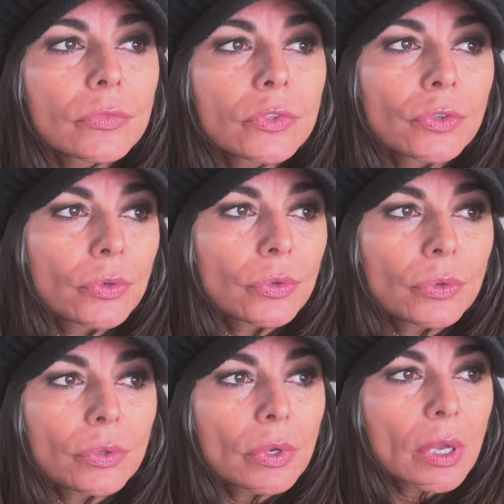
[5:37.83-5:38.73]

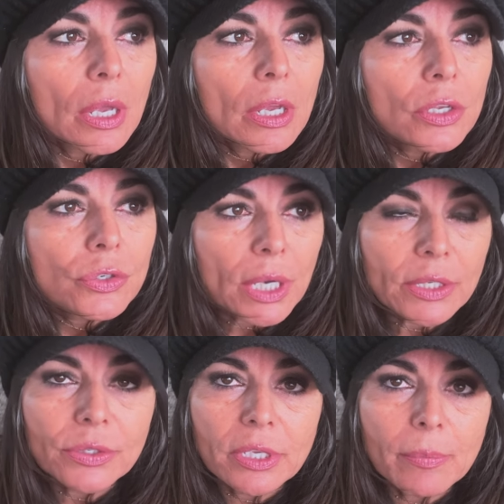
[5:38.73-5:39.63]
to
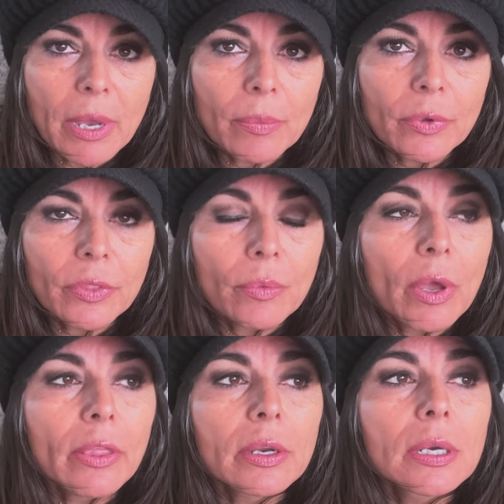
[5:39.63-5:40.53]
try to keep up with the
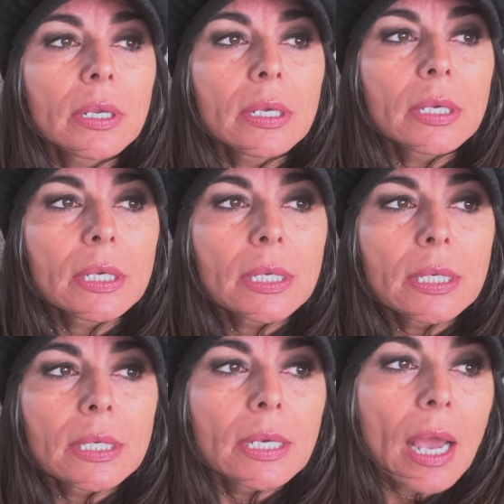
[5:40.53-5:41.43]
weather.
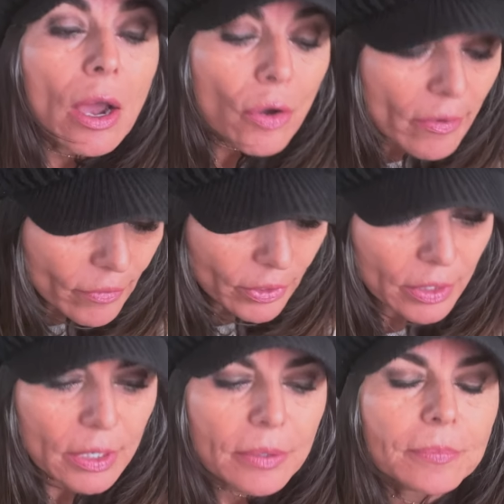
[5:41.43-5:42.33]

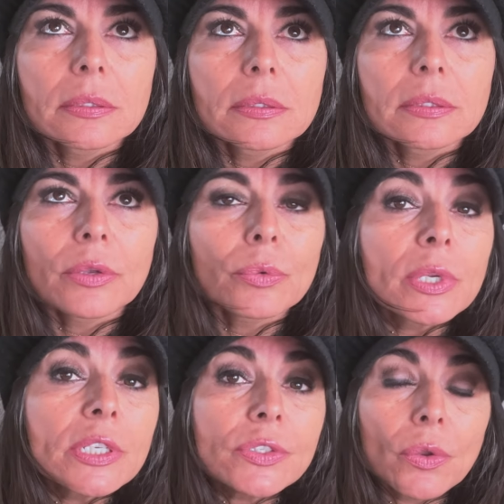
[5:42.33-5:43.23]
However, the
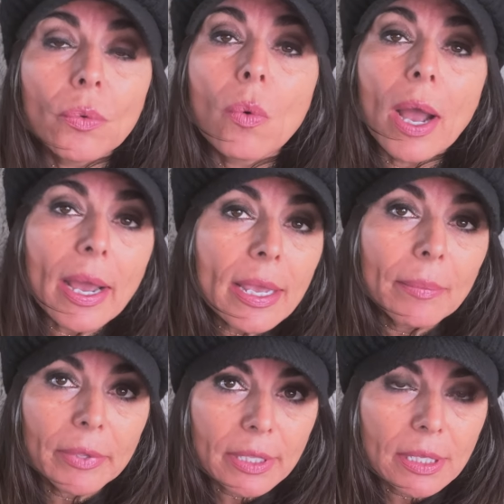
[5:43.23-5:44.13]
reason why
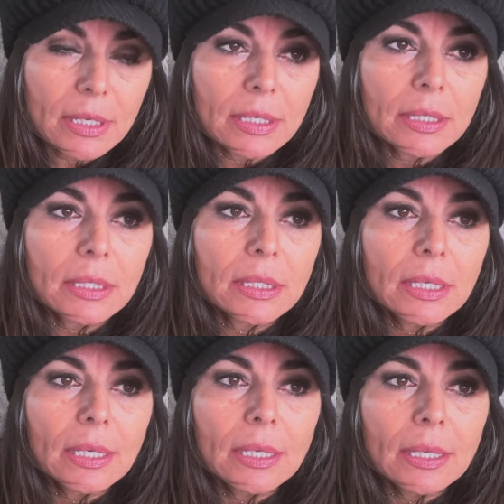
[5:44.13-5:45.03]
I'm here,
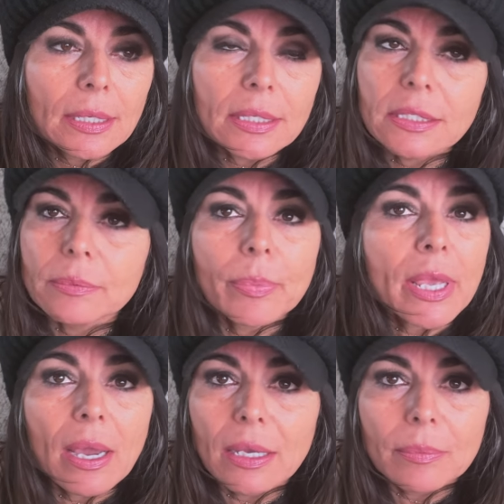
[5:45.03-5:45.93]
it is
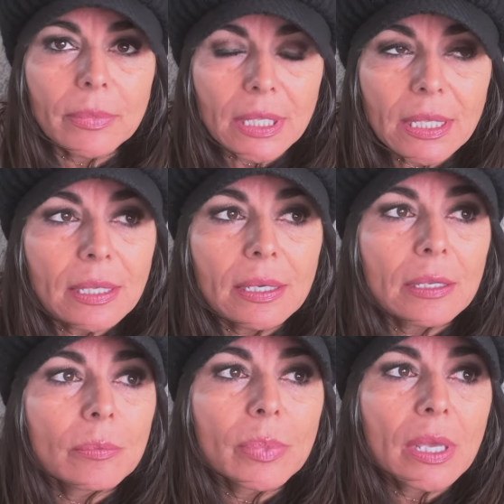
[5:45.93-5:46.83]
beyond me
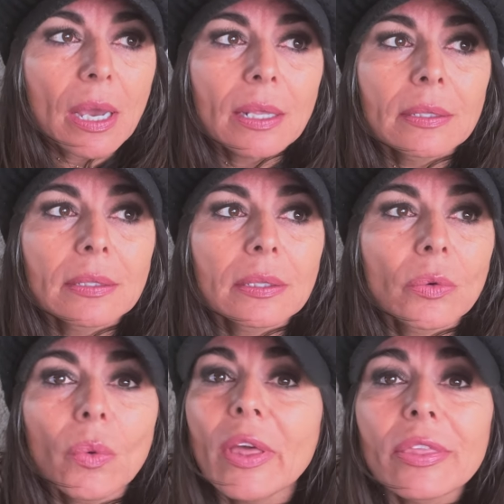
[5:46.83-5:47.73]
and beyond
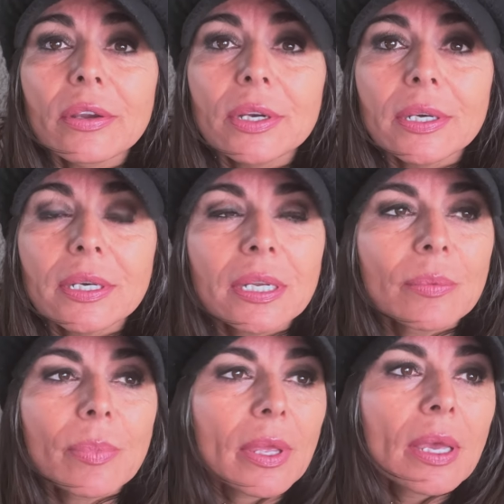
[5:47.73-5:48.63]
the weather
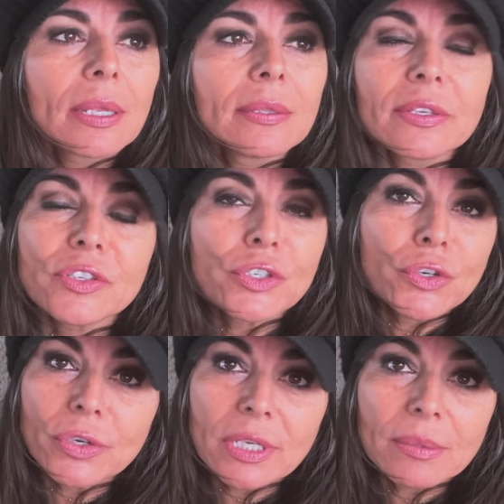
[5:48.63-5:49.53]
and beyond
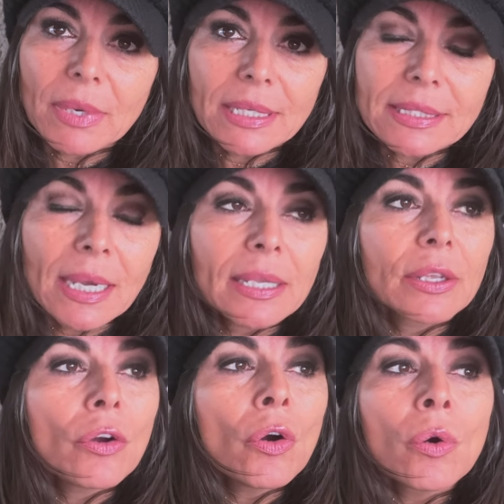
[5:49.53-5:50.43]
destroying my
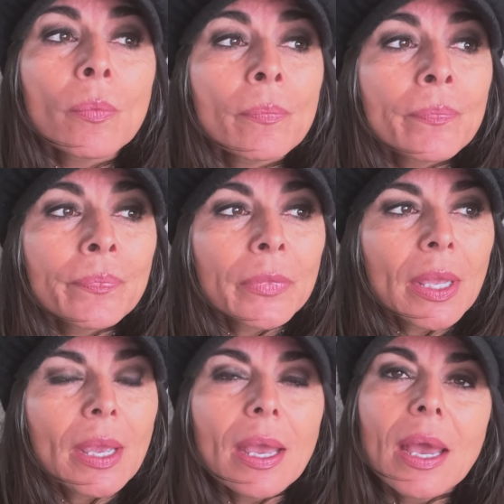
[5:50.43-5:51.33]
tiny home.
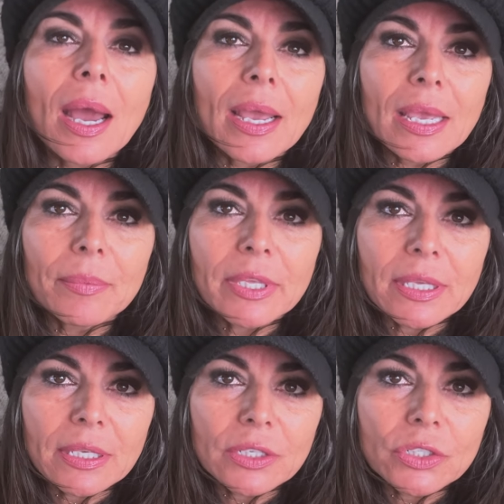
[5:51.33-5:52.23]
I am
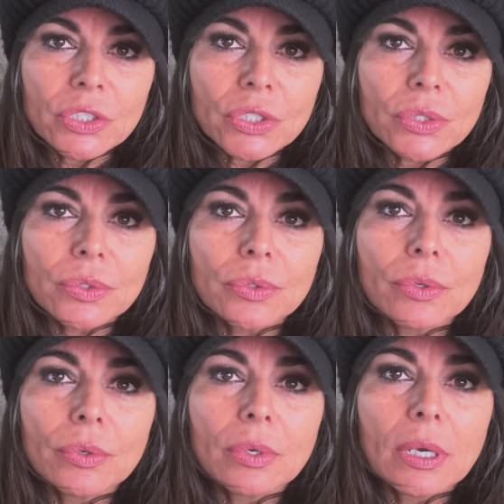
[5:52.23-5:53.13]
here
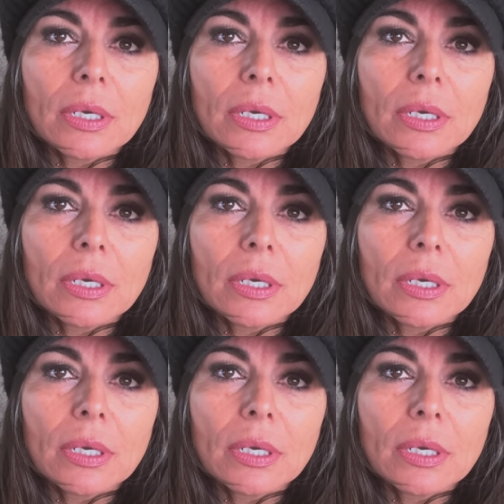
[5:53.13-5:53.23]
to